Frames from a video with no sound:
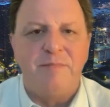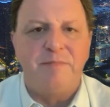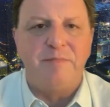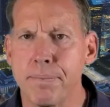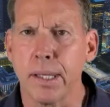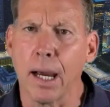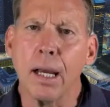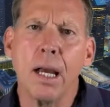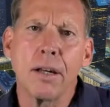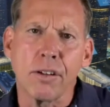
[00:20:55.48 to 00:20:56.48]
Yeah.
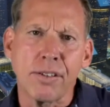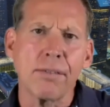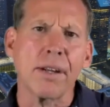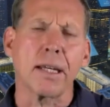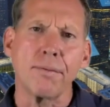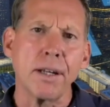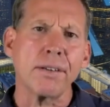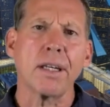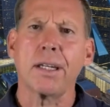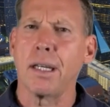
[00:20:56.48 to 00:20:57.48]
So it sounds like
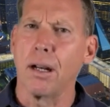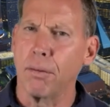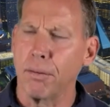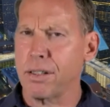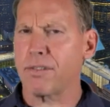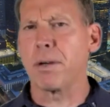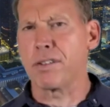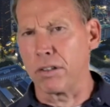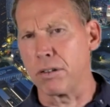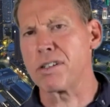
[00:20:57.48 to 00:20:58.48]
Invisi, just from a
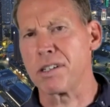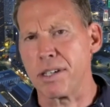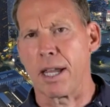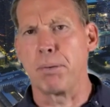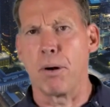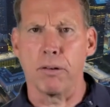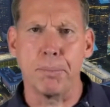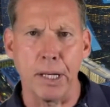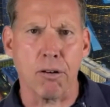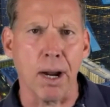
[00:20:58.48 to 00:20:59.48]
solution standpoint, would
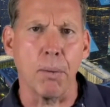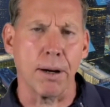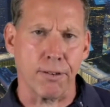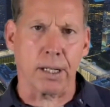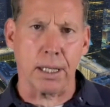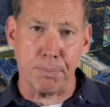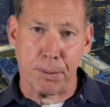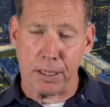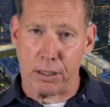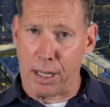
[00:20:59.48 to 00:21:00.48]
be a great way for a
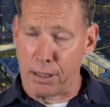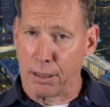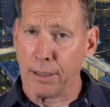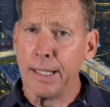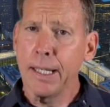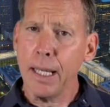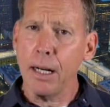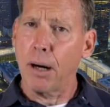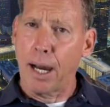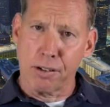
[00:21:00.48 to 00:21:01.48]
company to either
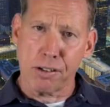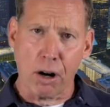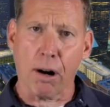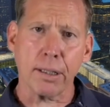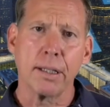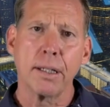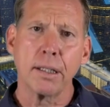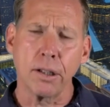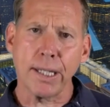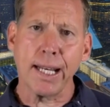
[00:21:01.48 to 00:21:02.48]
start
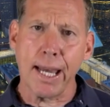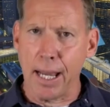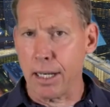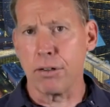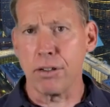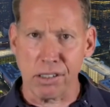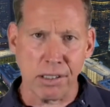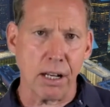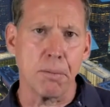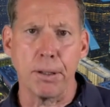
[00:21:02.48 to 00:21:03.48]
looking at how to do
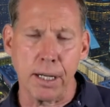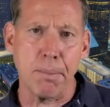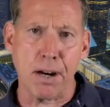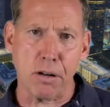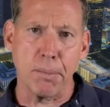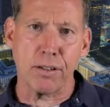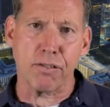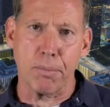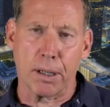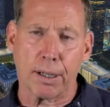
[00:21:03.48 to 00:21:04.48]
sustainability measurements
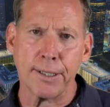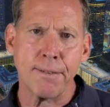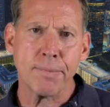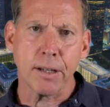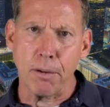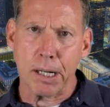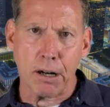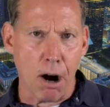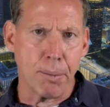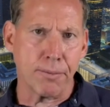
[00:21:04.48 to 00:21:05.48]
from a
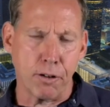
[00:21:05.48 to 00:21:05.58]
carbon